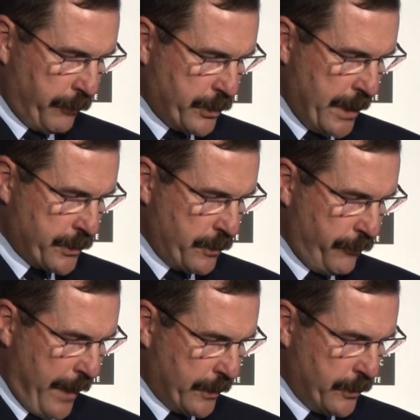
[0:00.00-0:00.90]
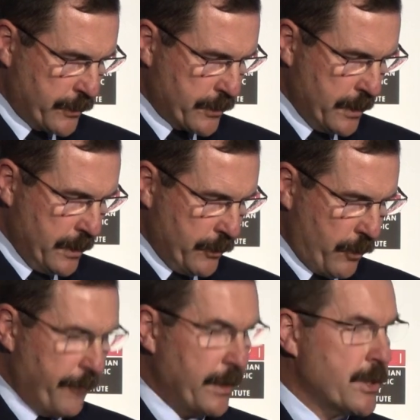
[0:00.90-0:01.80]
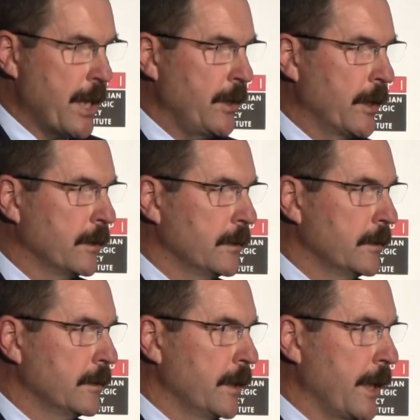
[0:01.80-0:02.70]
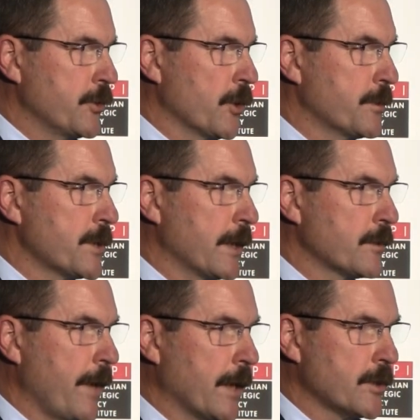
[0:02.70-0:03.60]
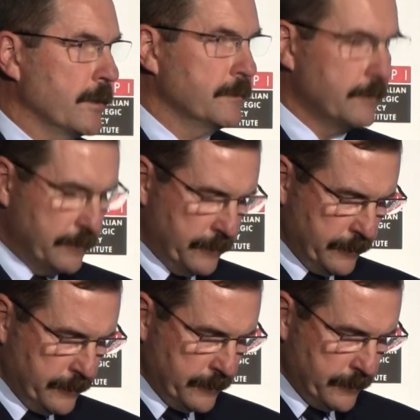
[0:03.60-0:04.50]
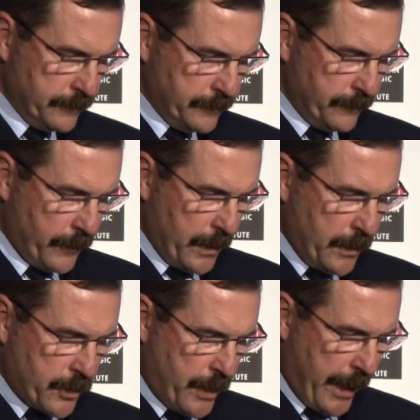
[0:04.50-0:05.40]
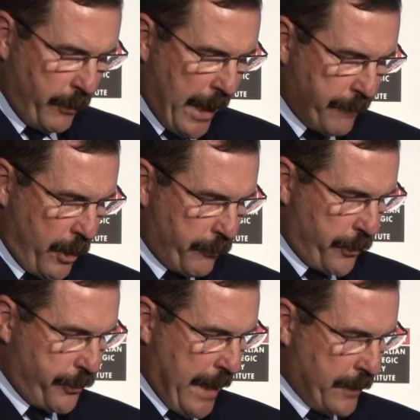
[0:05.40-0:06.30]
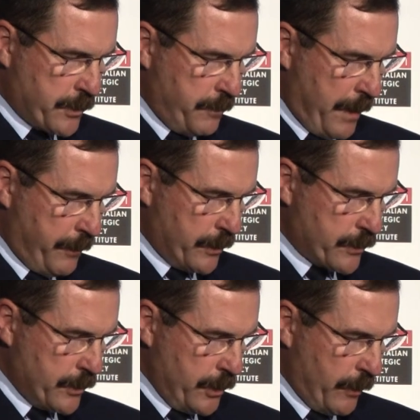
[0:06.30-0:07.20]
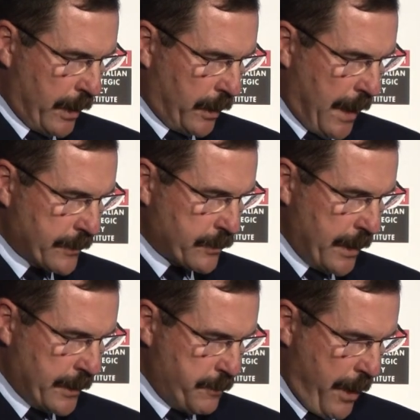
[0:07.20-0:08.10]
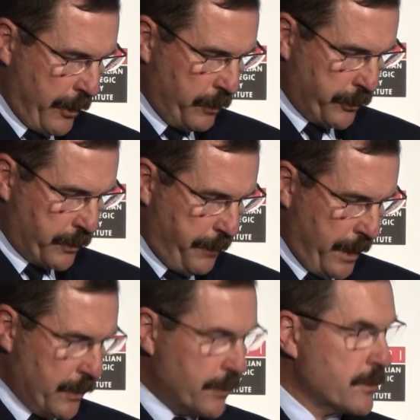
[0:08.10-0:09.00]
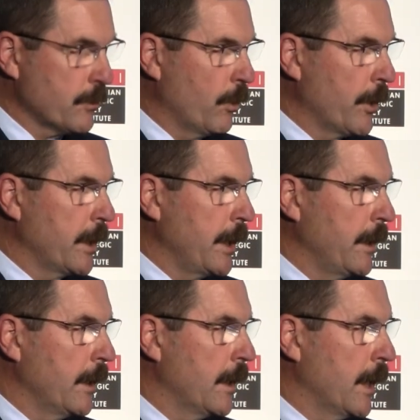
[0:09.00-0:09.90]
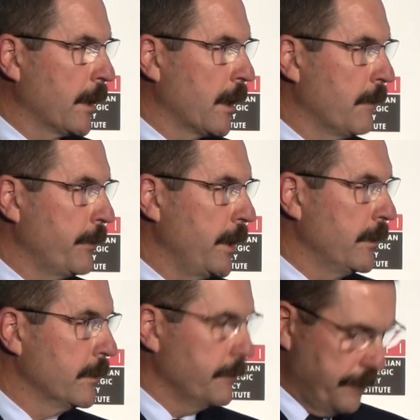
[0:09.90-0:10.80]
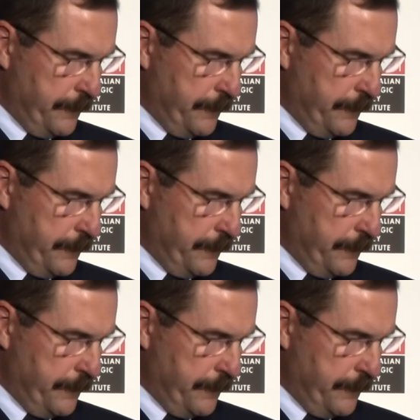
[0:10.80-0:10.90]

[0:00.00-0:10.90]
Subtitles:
and retention factors, driving tenure and job satisfaction. Today, we have over 1,000 members who are classed as married with dependents working unaccompanied.